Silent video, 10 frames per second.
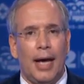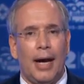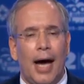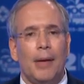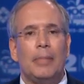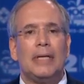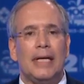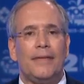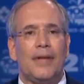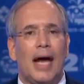And I
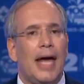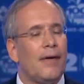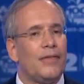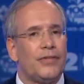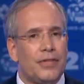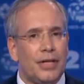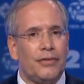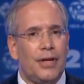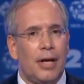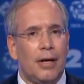believe that I have the skill
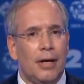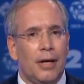set,